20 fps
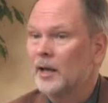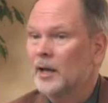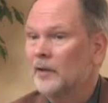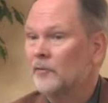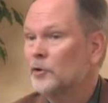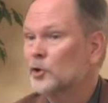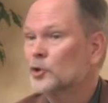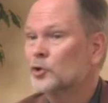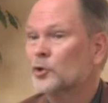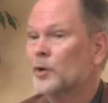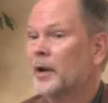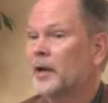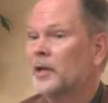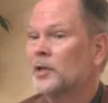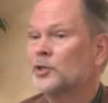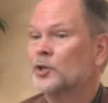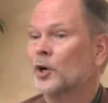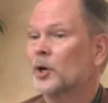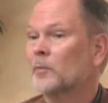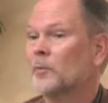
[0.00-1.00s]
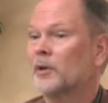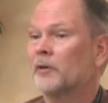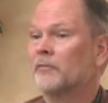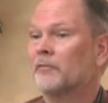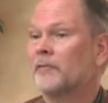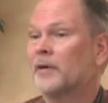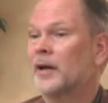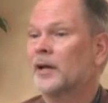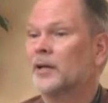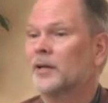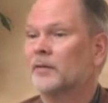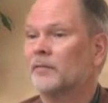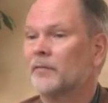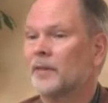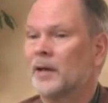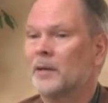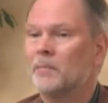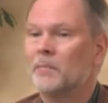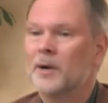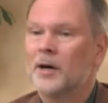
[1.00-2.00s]
If your trainees are to be effective,
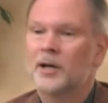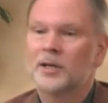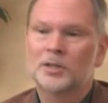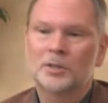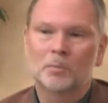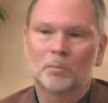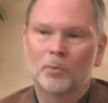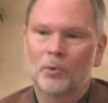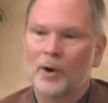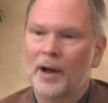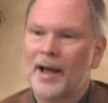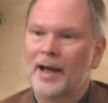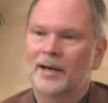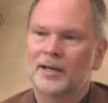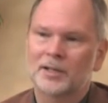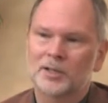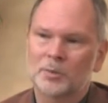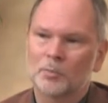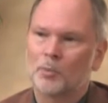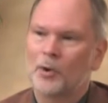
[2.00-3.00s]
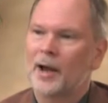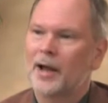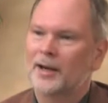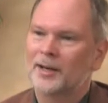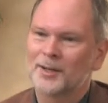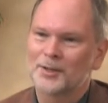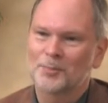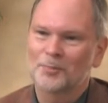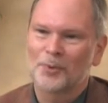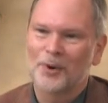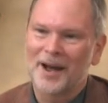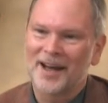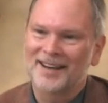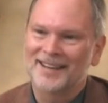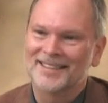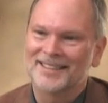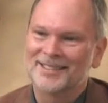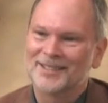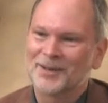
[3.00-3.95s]
they must practice, practice, practice.